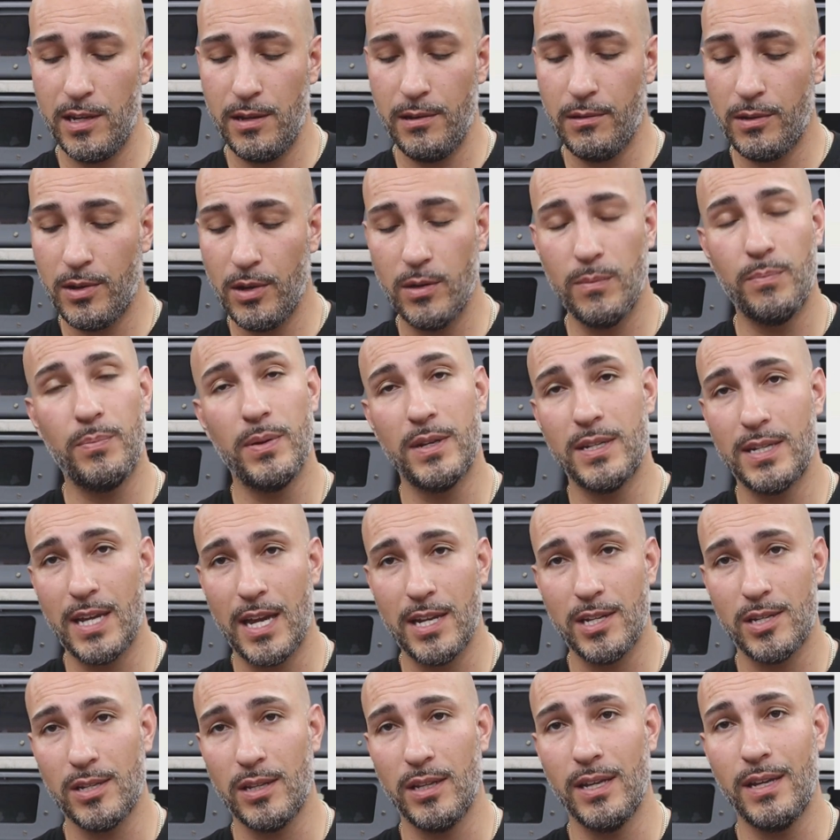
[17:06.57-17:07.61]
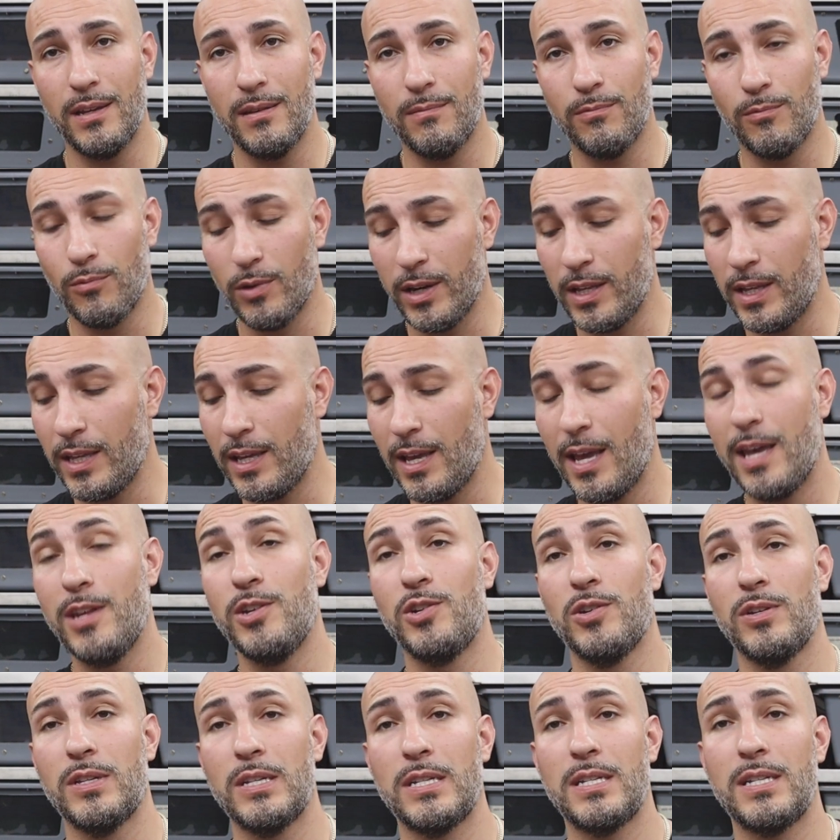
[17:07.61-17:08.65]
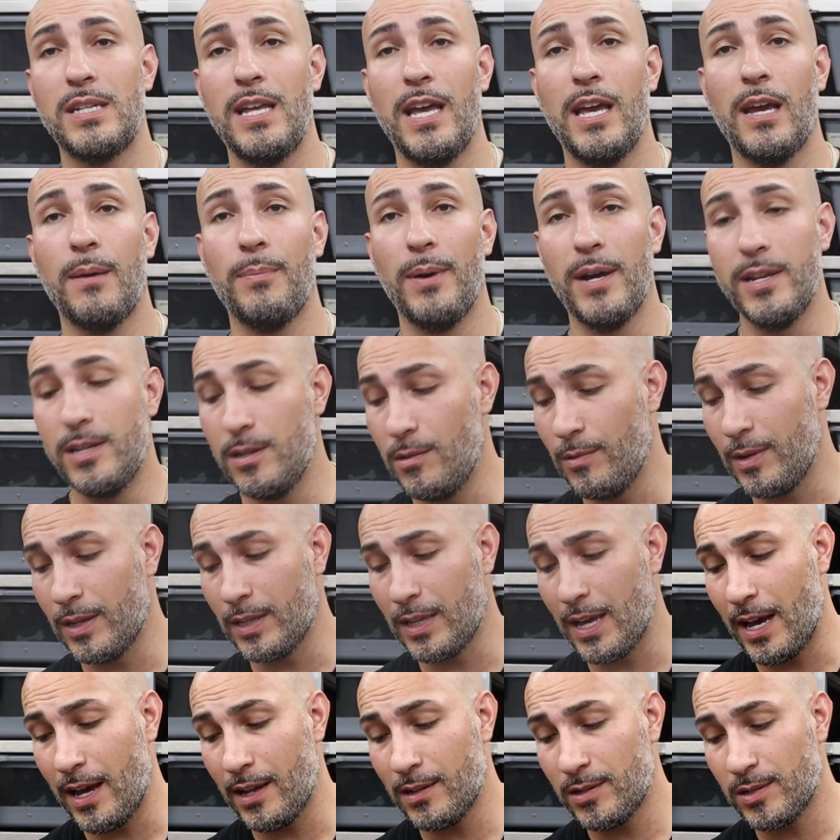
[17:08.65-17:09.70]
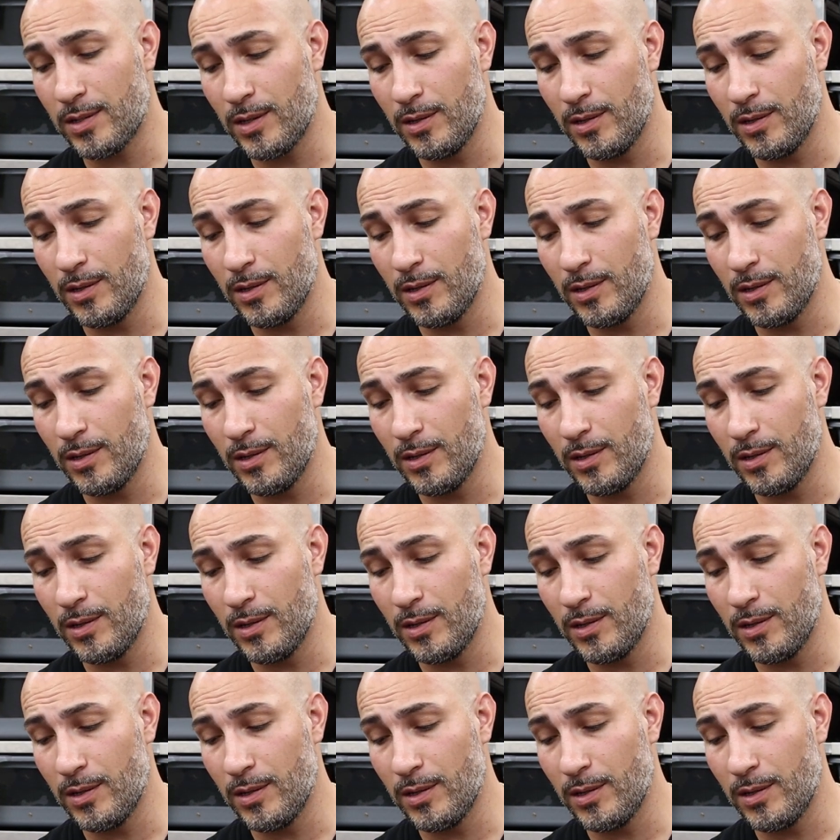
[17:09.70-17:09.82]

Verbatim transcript: You could potentially really injure the snake by doing that.